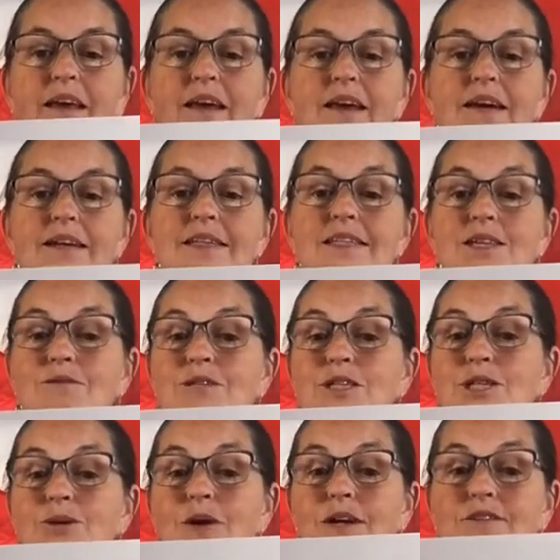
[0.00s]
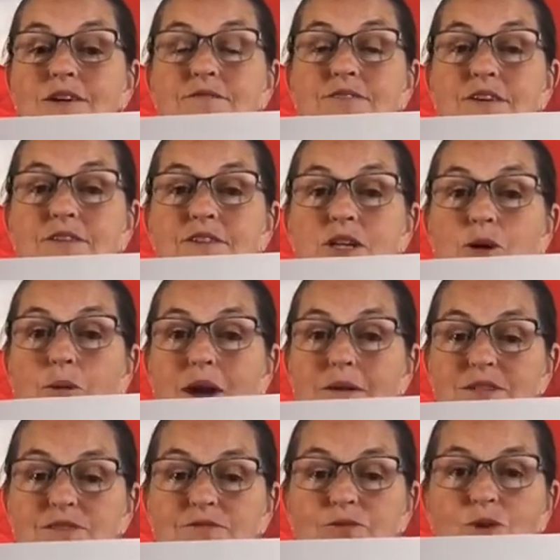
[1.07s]
So 250 grams
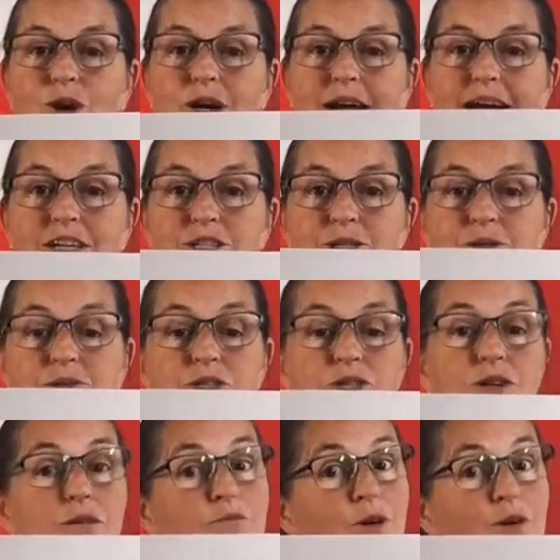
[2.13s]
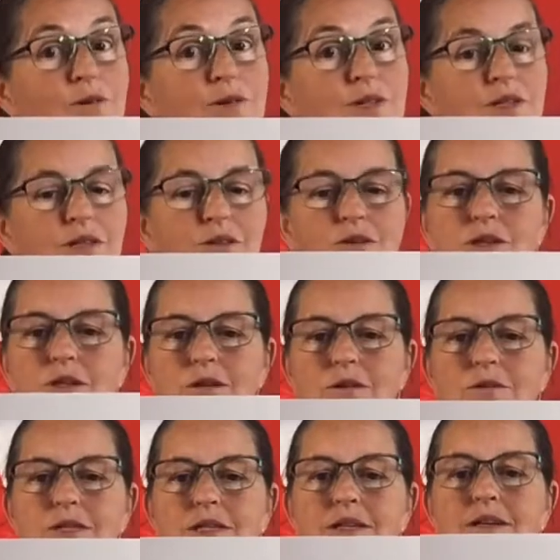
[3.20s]
of raw cashews, not roasted or
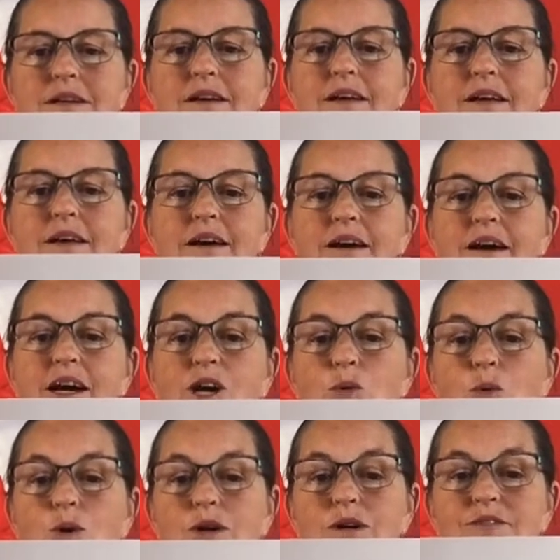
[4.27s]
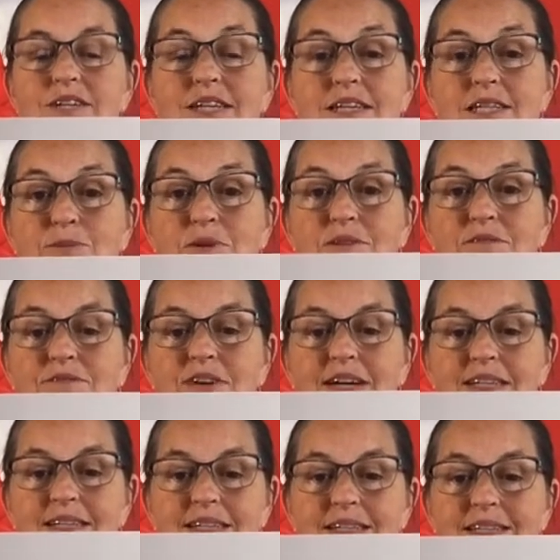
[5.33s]
toasted, 1/4 teaspoon of fine
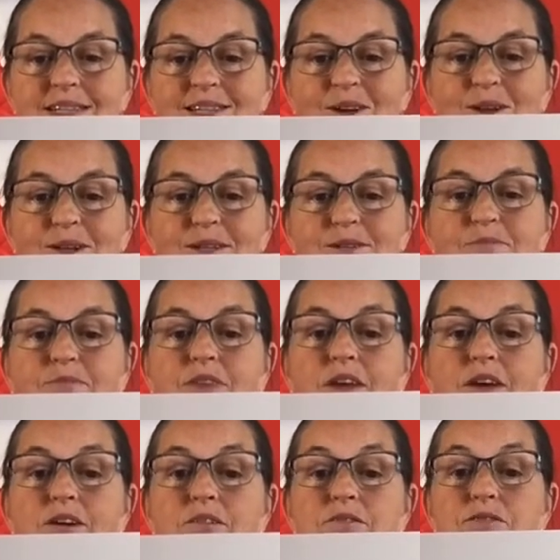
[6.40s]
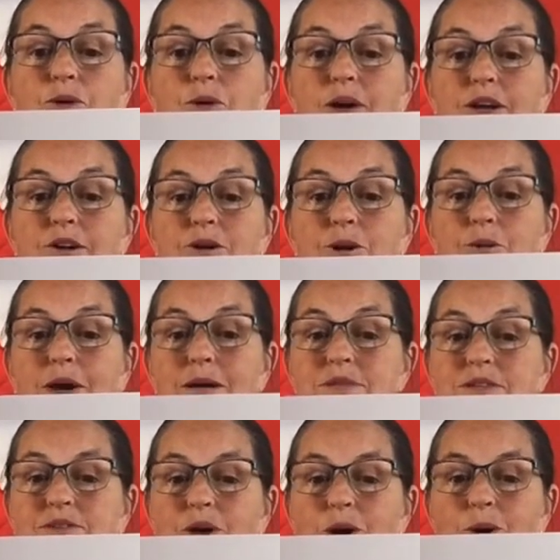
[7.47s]
sea salt, 400 grams of
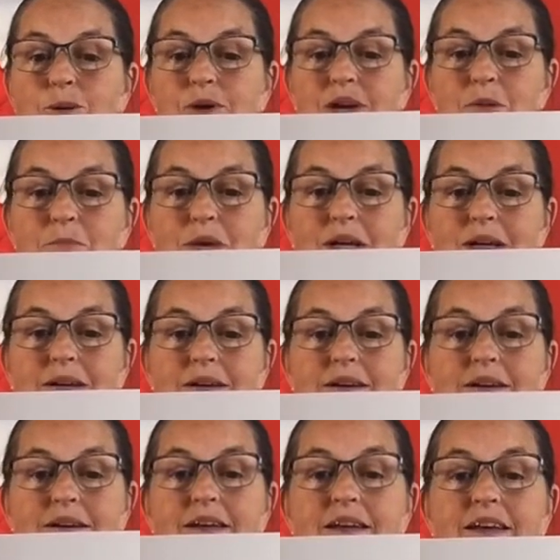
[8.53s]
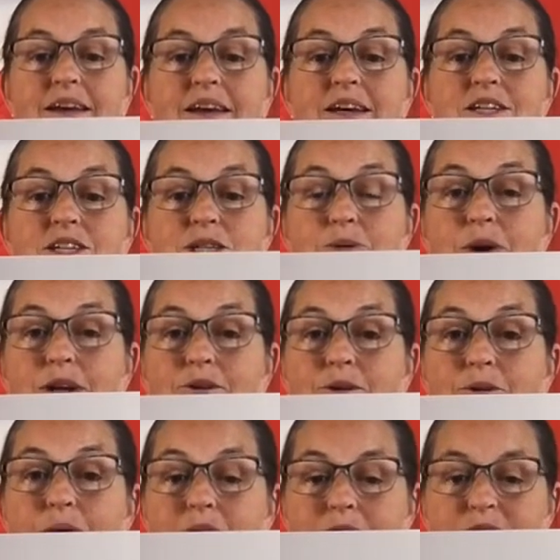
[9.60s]
coconut milk, 200
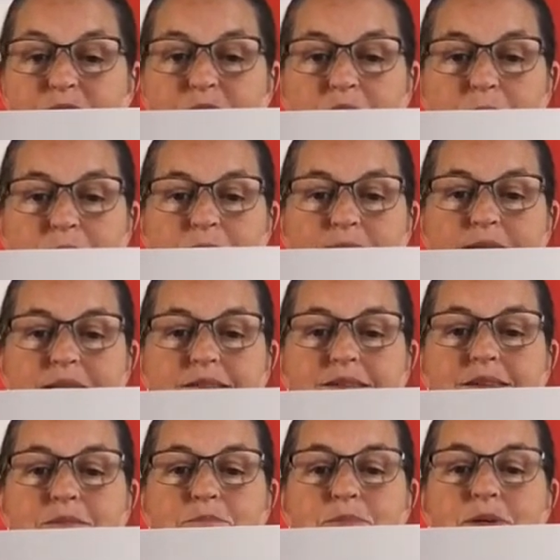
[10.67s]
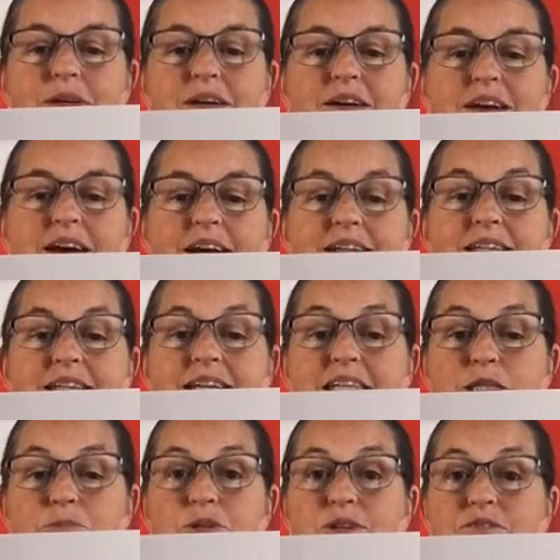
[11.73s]
grams of maple syrup, a
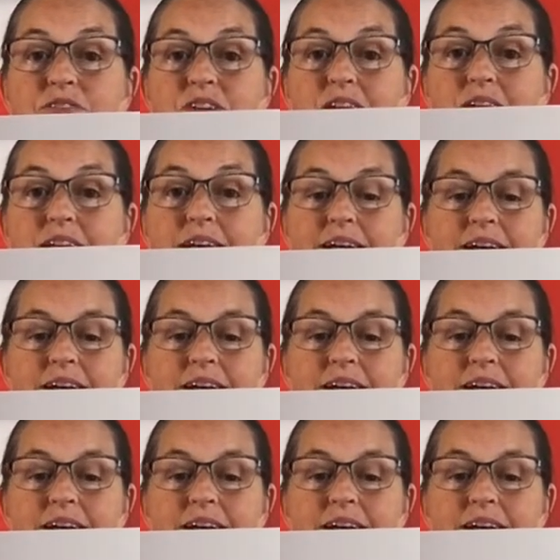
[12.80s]
teaspoon of vanilla,